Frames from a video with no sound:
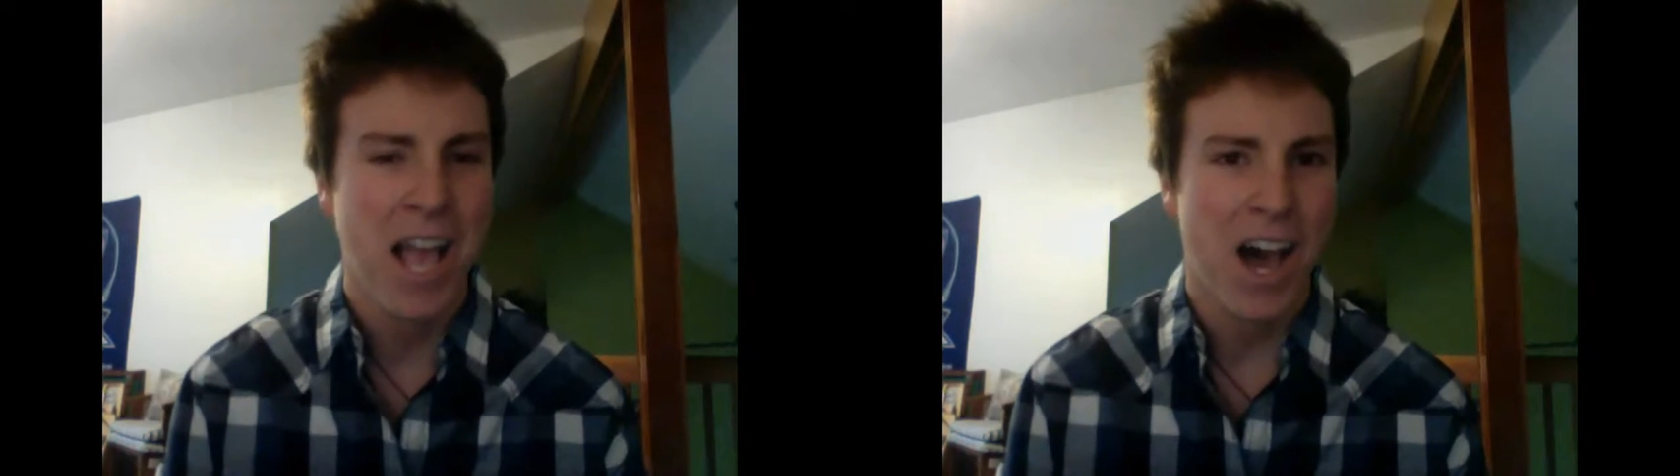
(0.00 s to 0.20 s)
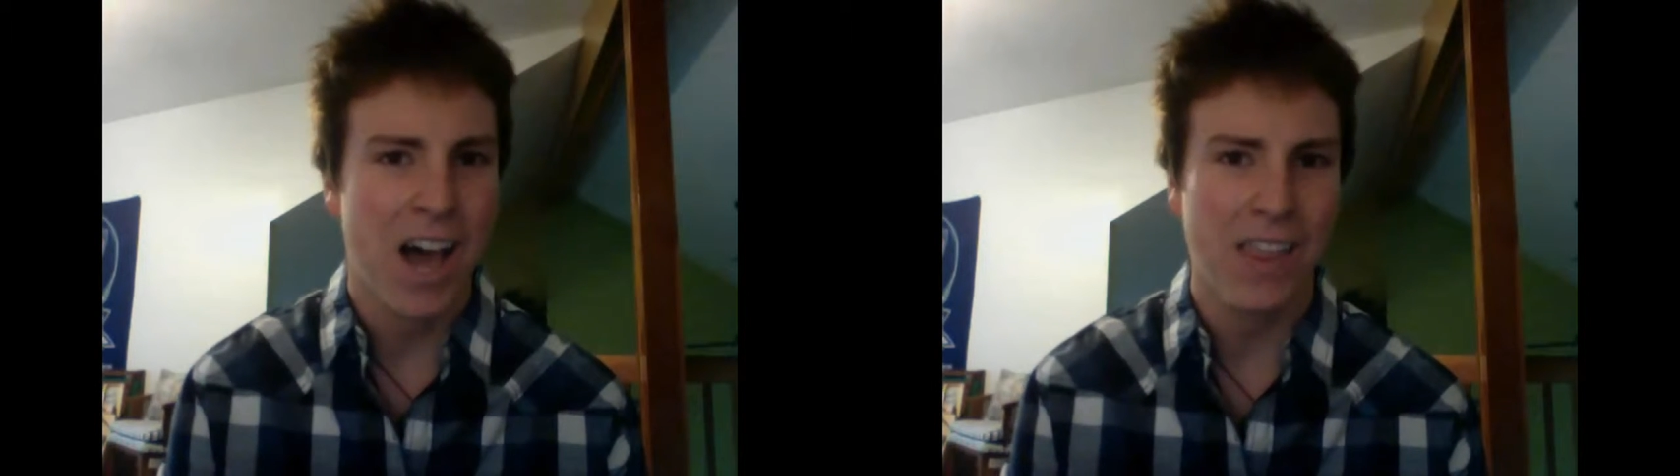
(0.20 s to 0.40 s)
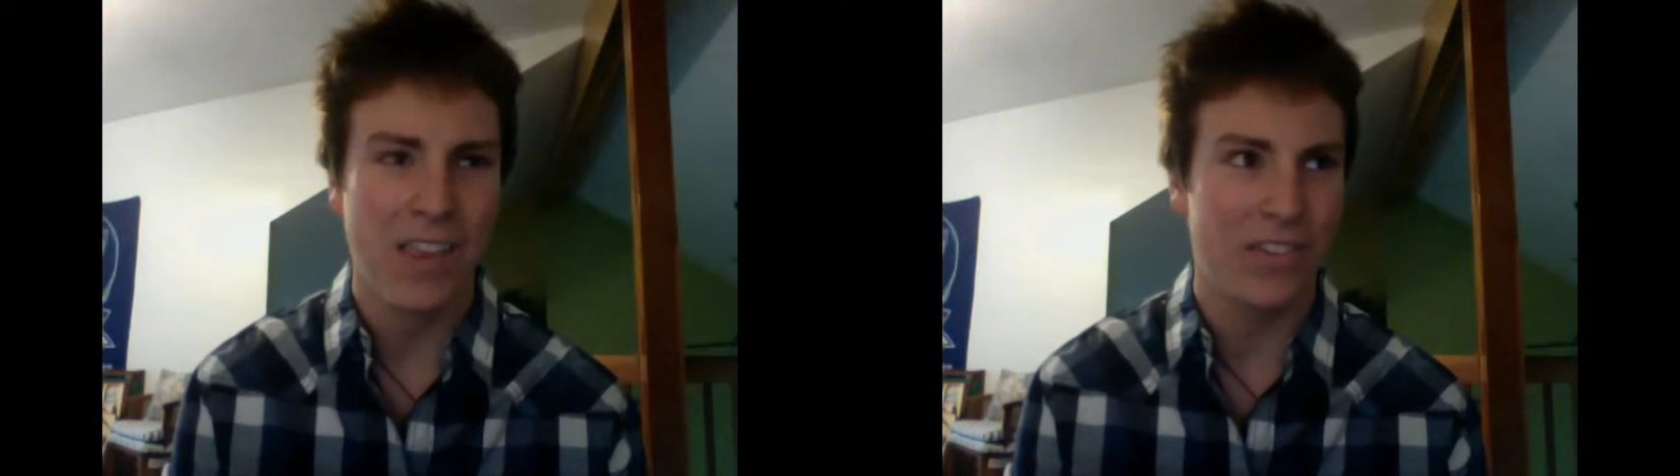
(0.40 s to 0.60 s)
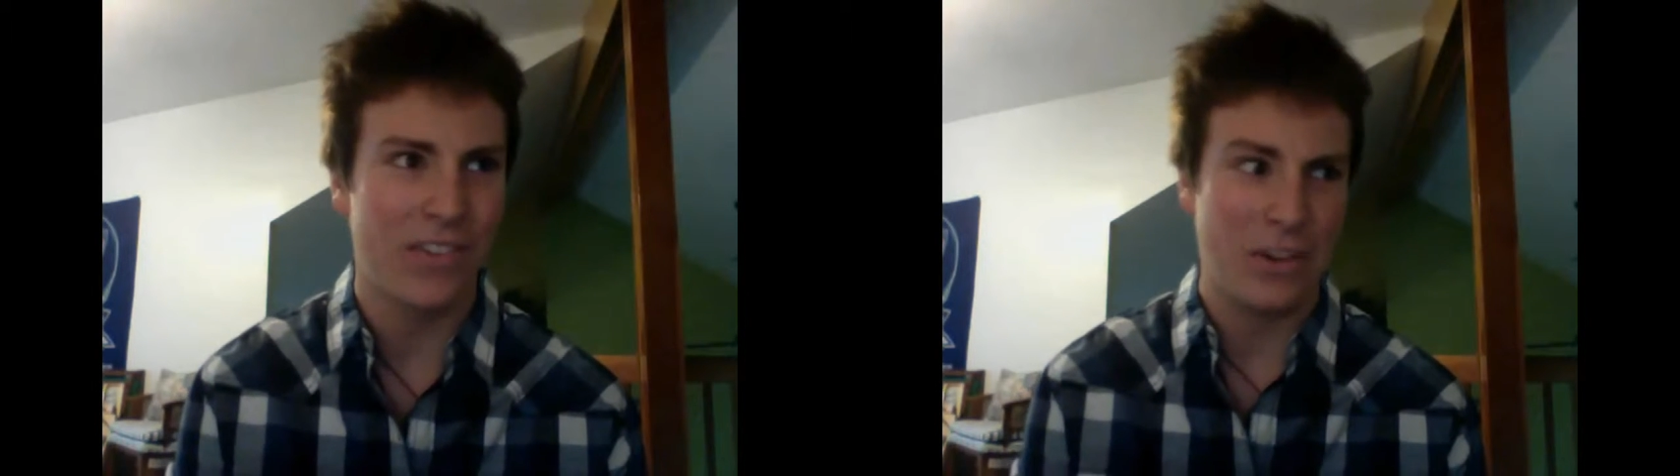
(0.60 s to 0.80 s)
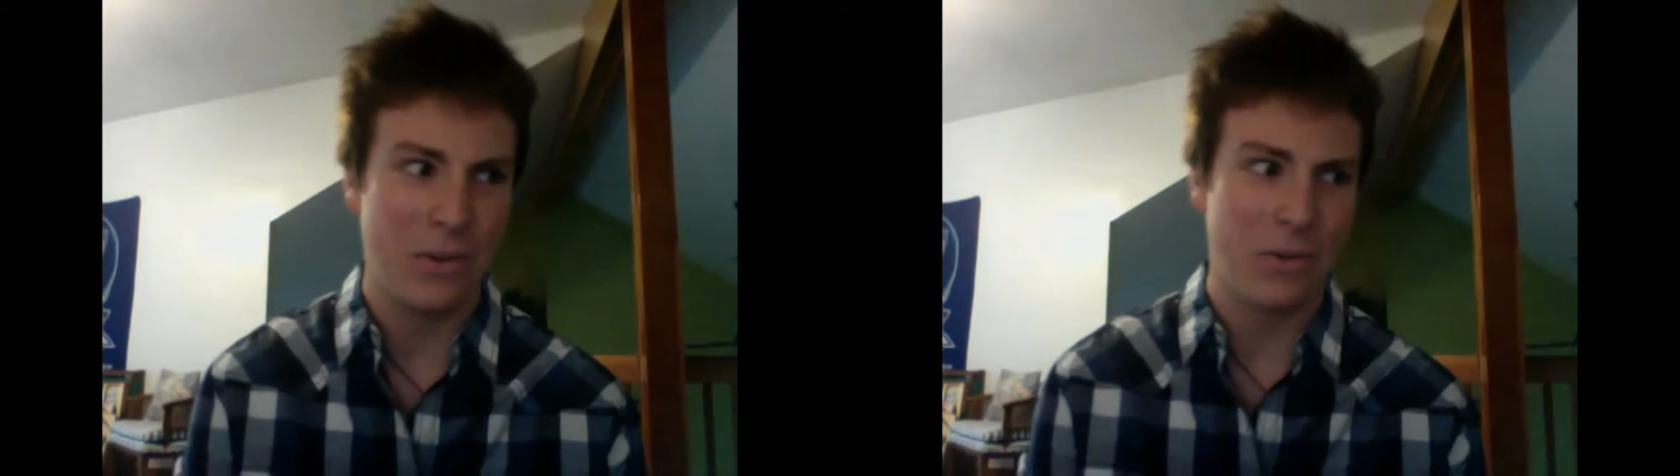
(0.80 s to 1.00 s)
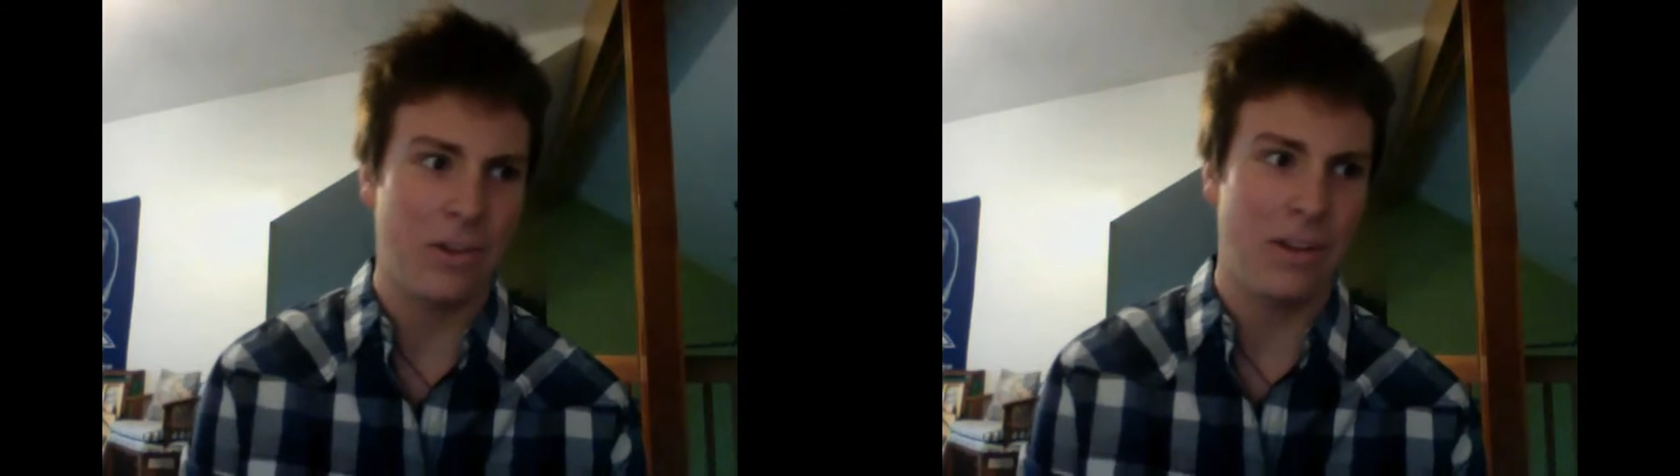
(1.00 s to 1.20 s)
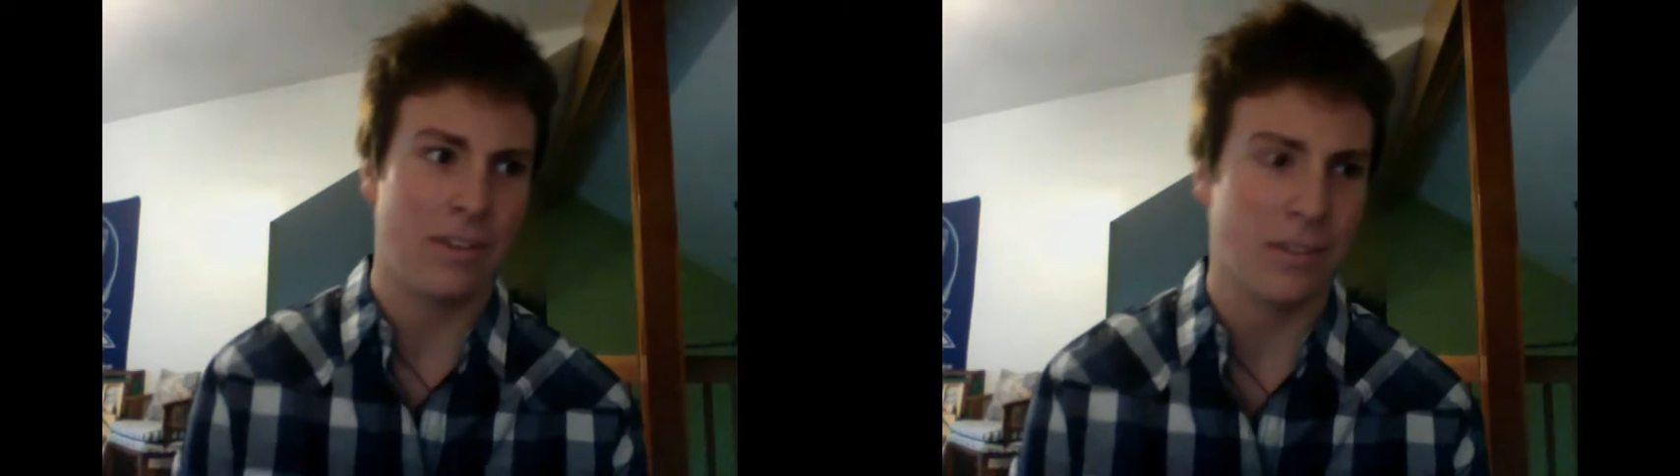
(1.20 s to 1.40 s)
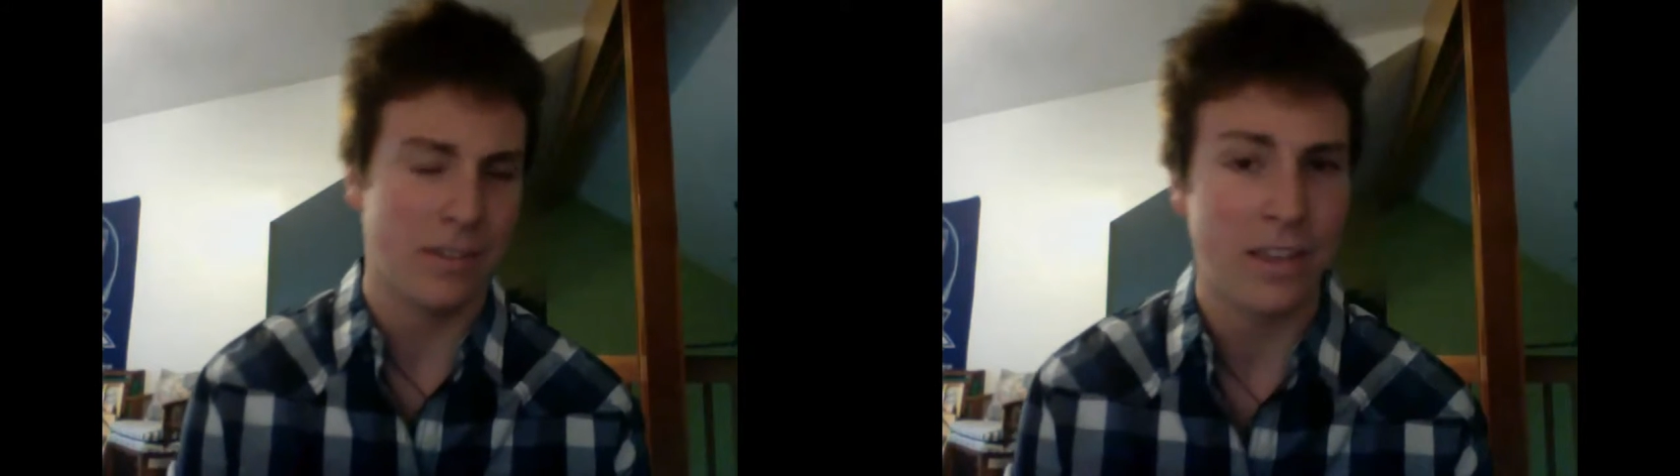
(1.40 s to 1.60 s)
Unless you did
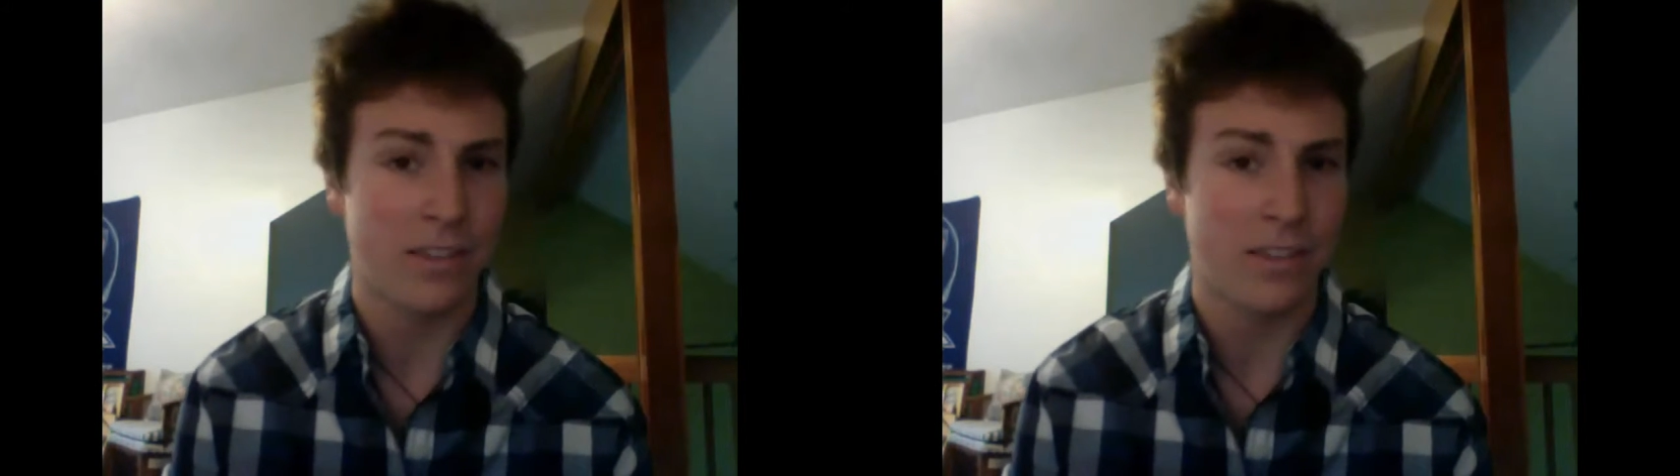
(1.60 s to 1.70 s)
something that's